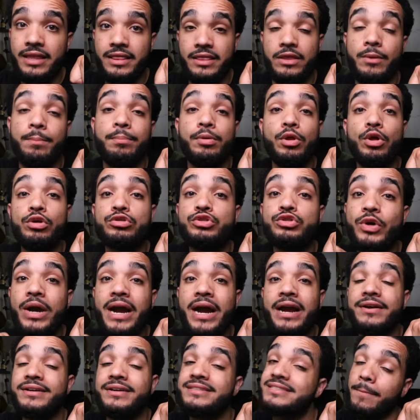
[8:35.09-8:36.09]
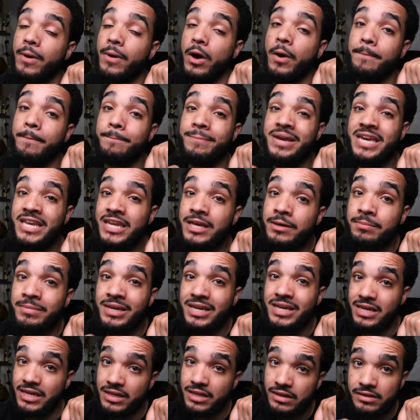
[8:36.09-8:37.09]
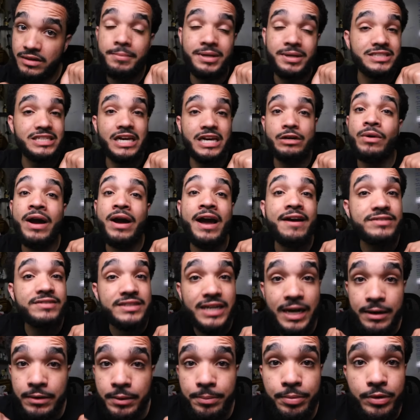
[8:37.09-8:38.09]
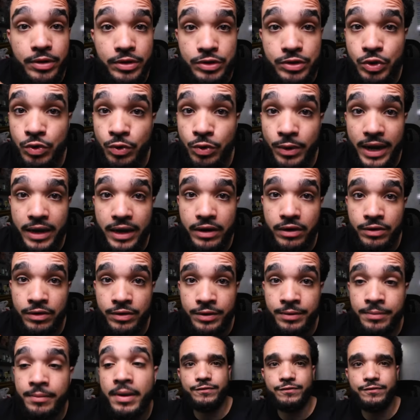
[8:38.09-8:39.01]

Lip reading: The blow dryer is on medium heat because I don't have time to put a do-rag on him.